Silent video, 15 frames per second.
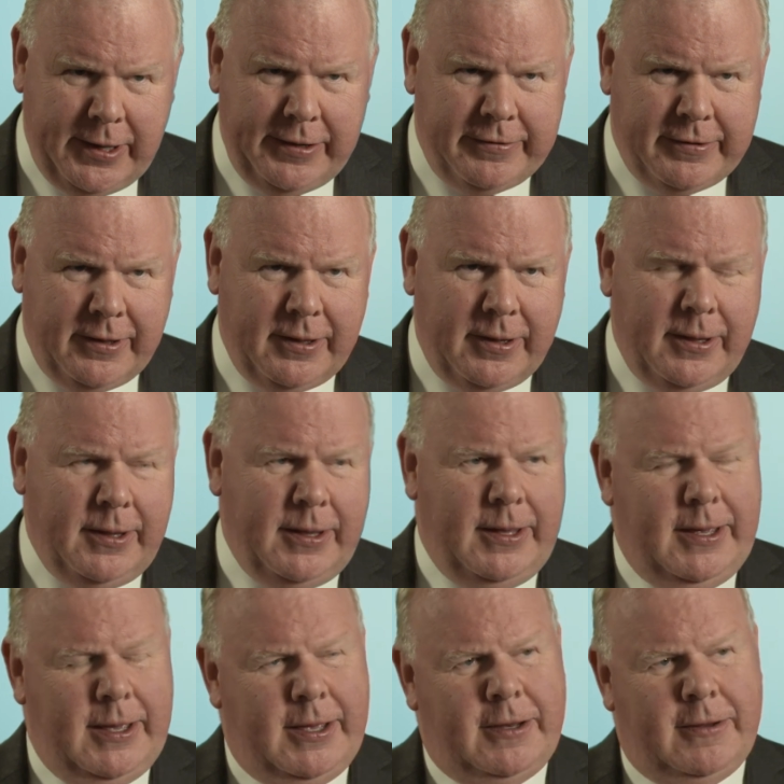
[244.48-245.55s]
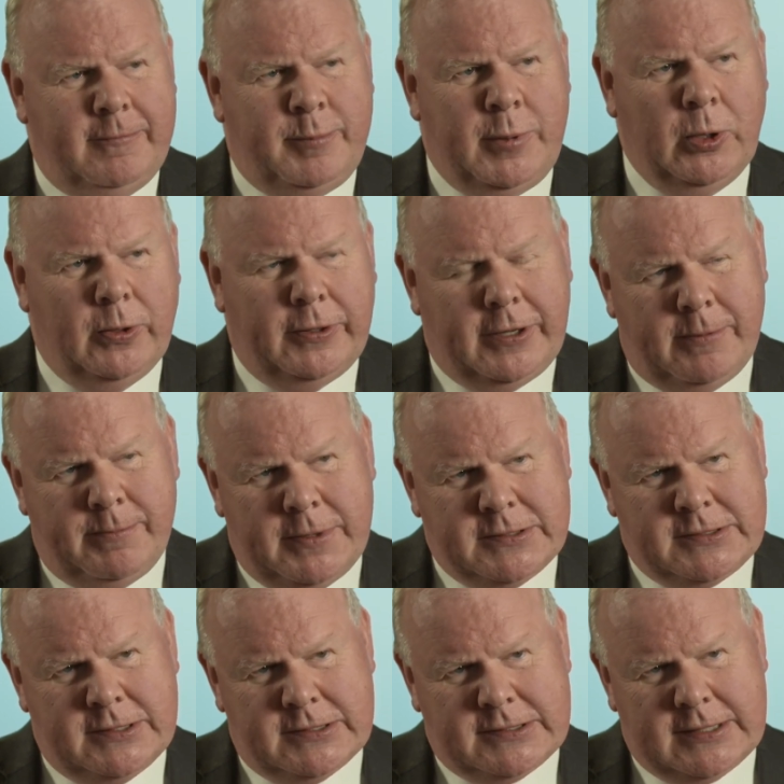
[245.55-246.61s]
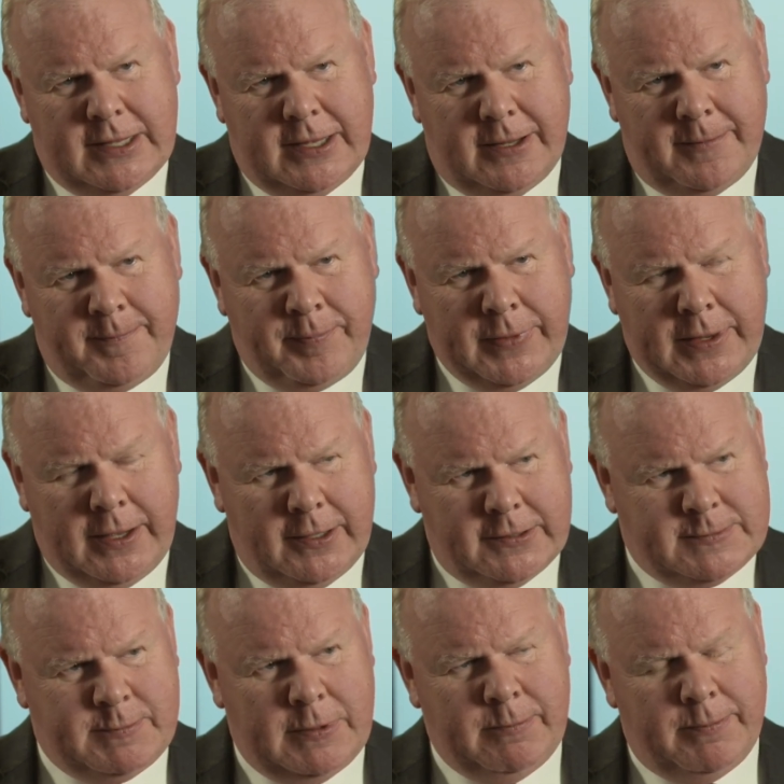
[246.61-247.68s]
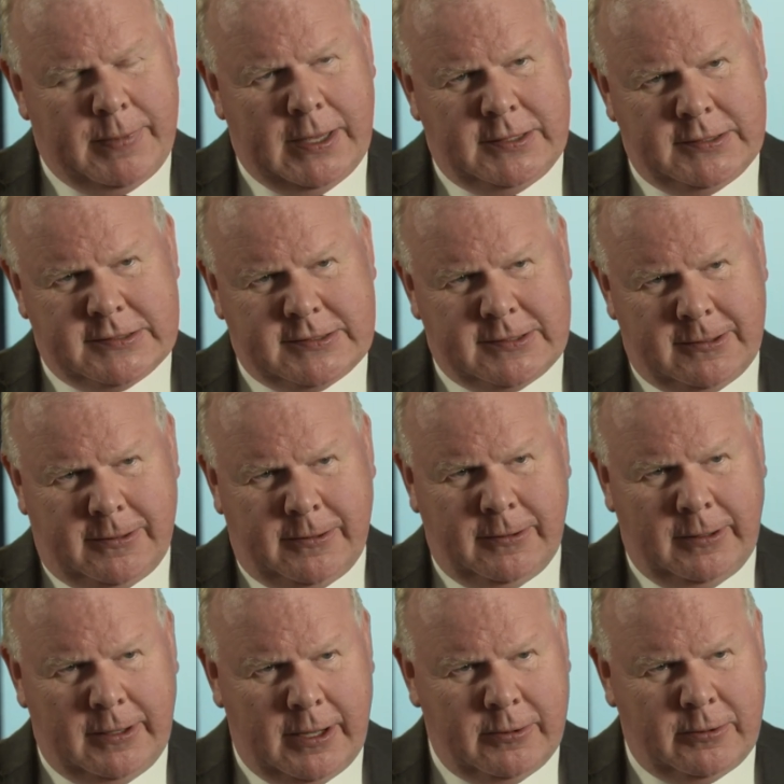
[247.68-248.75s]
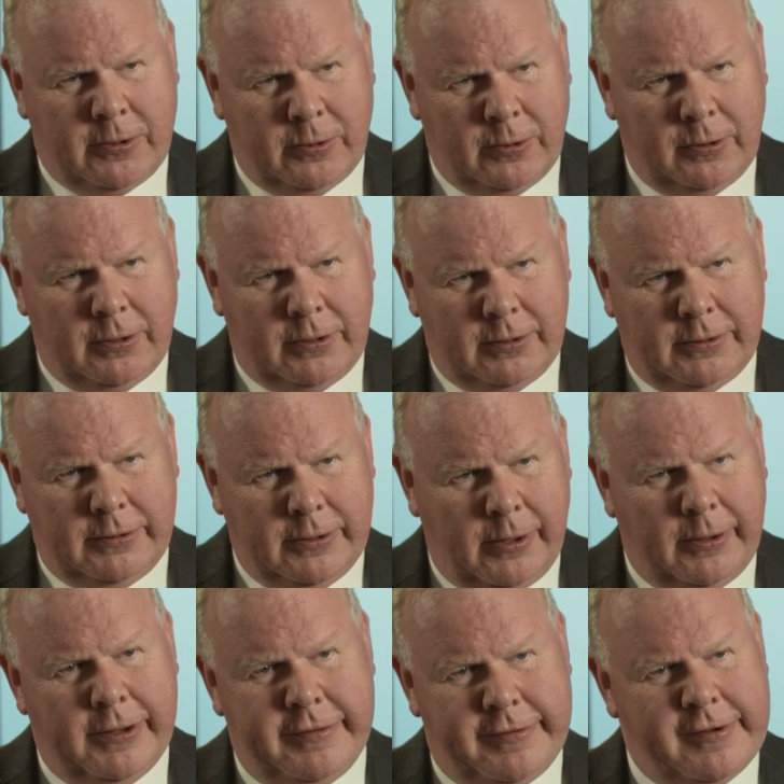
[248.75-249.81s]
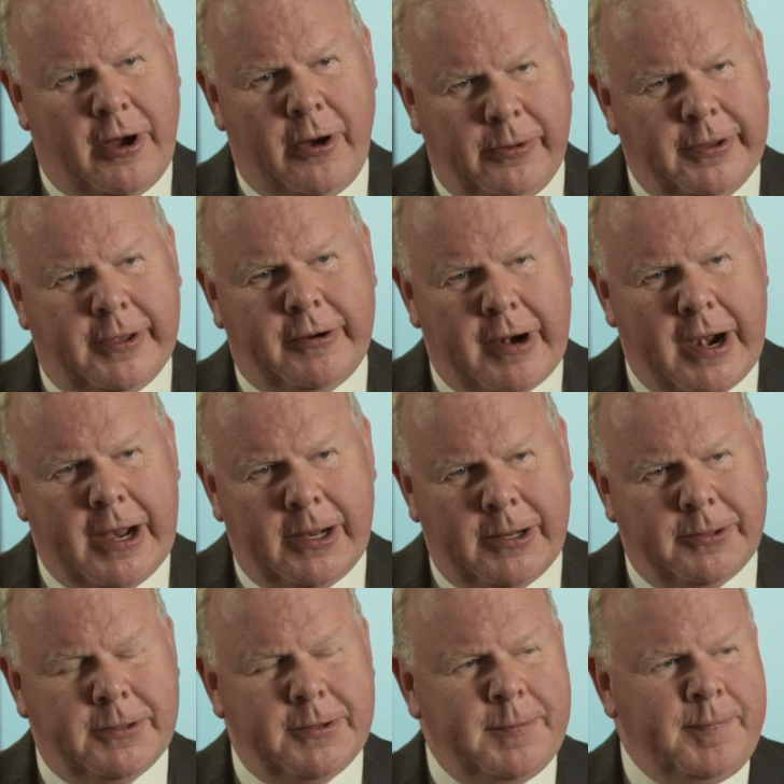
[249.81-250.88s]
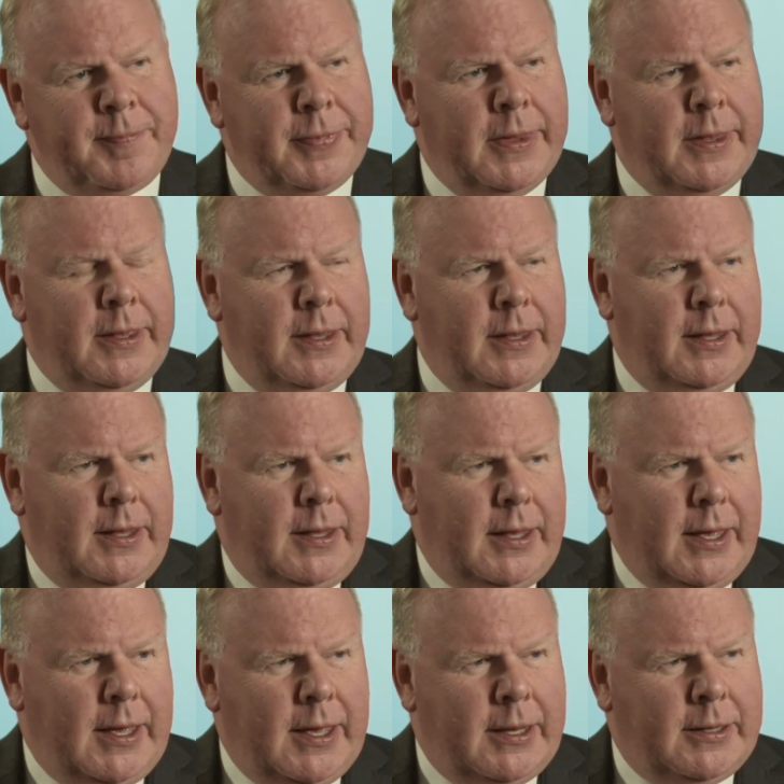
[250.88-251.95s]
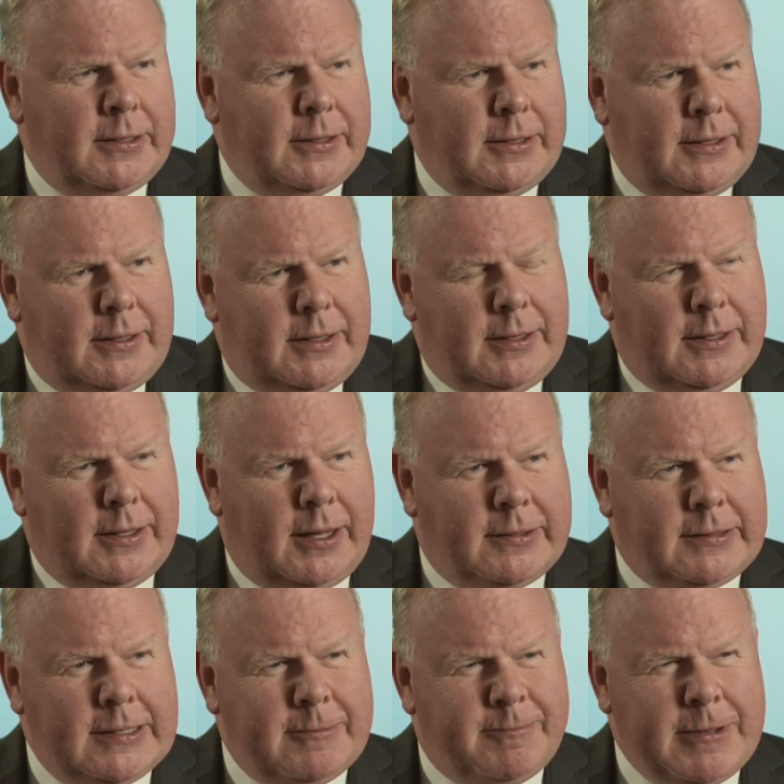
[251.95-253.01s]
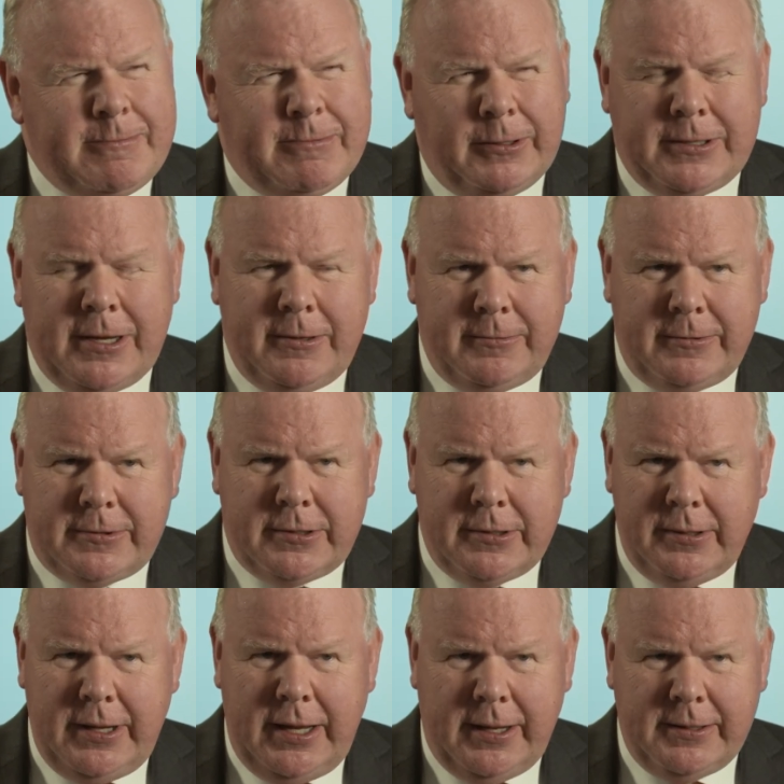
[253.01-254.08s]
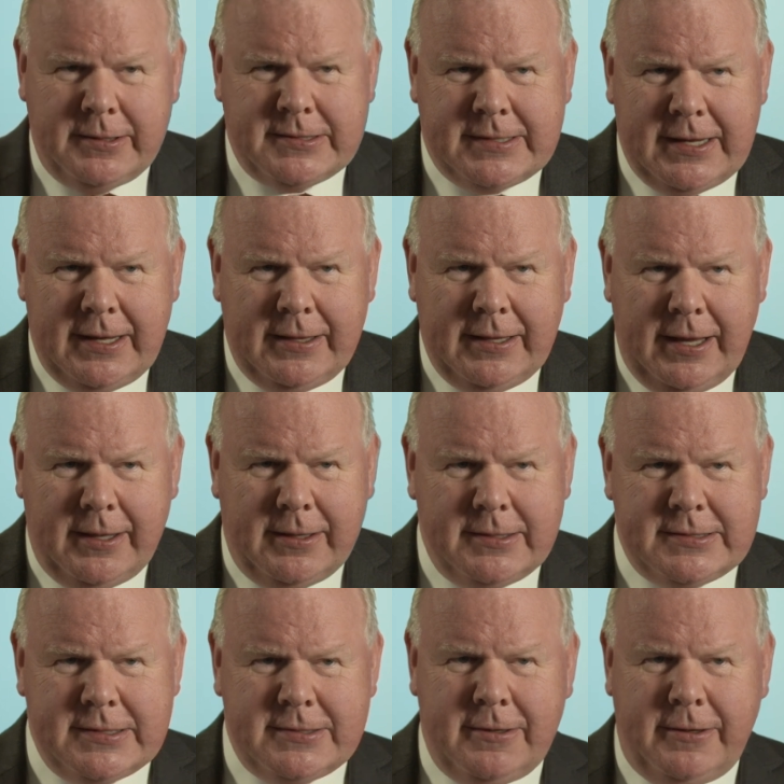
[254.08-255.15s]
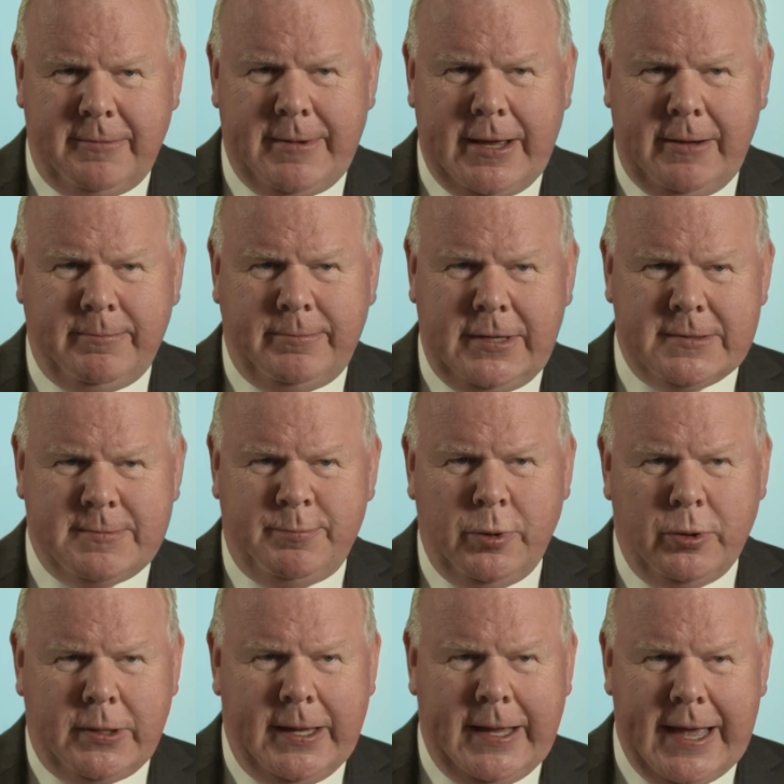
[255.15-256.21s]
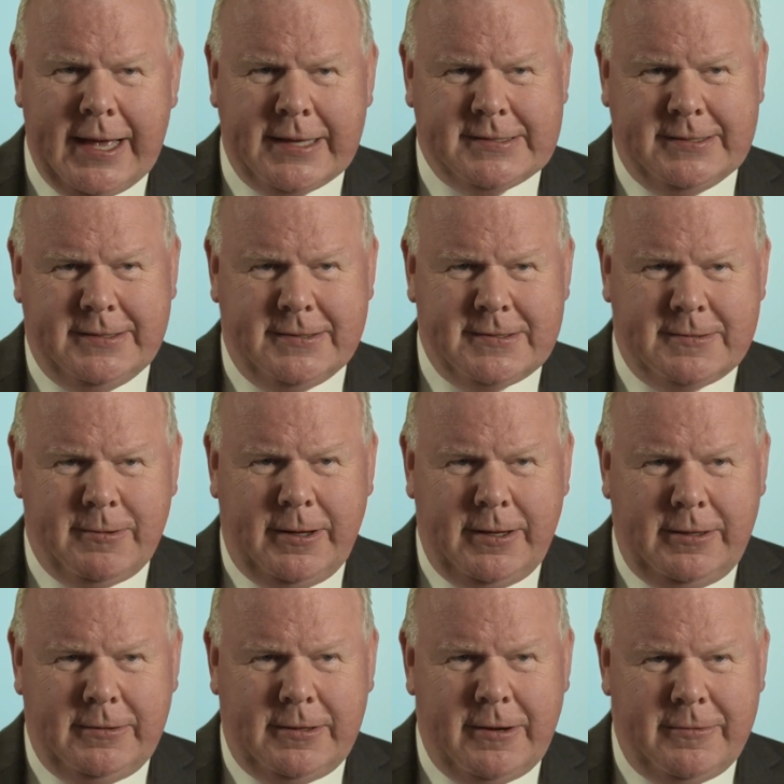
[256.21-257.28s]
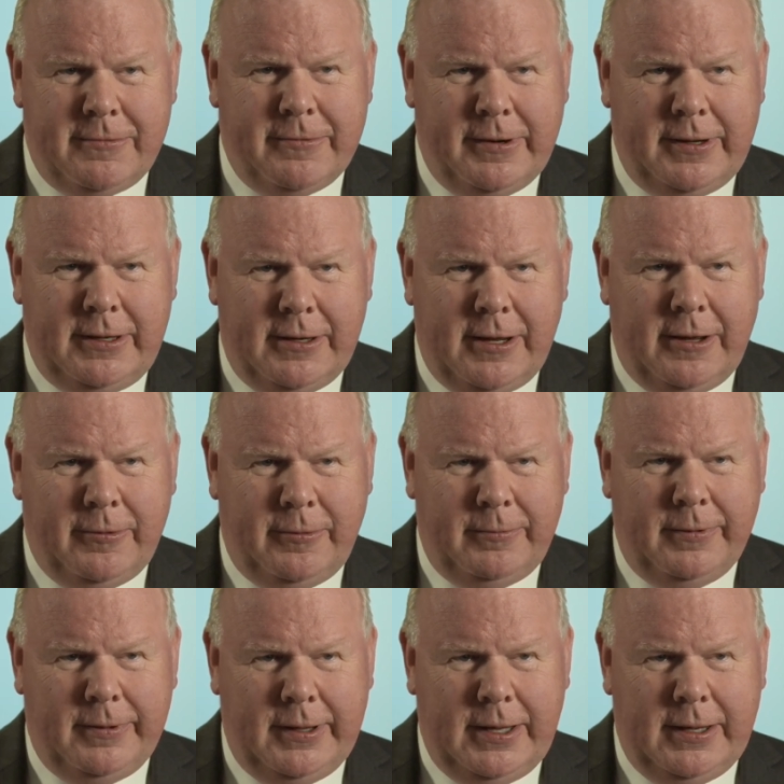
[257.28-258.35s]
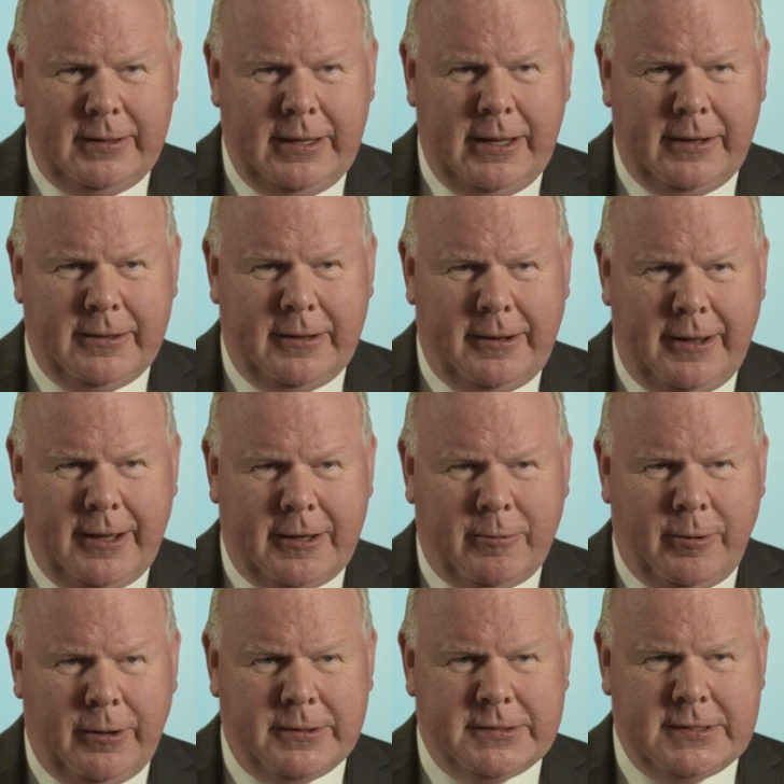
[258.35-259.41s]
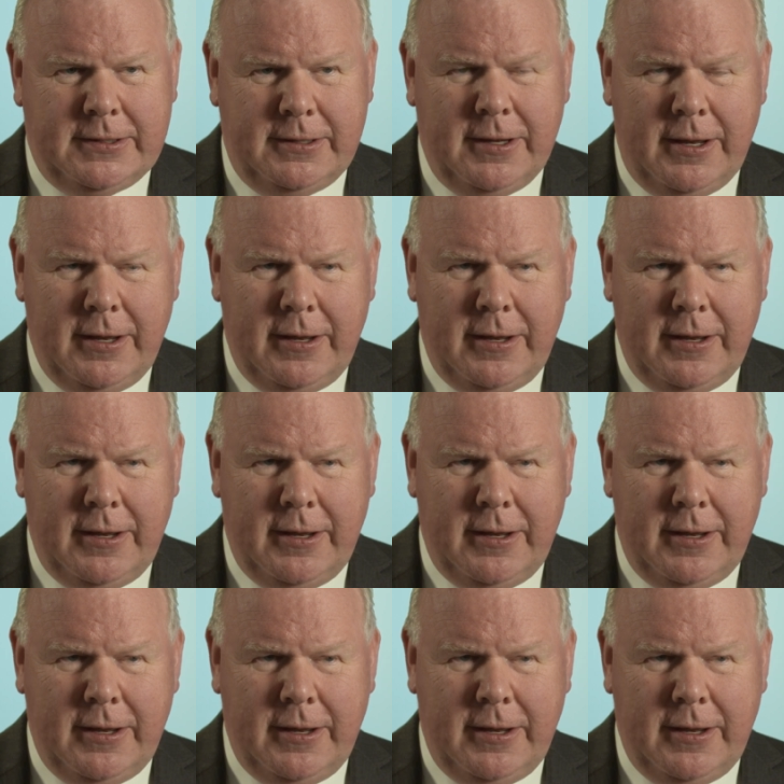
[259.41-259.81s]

Asia and have built our business there has been based on local knowledge on the ground. And I think people don't truly understand that. This is not about just booking assets where you don't really know the underlying quality.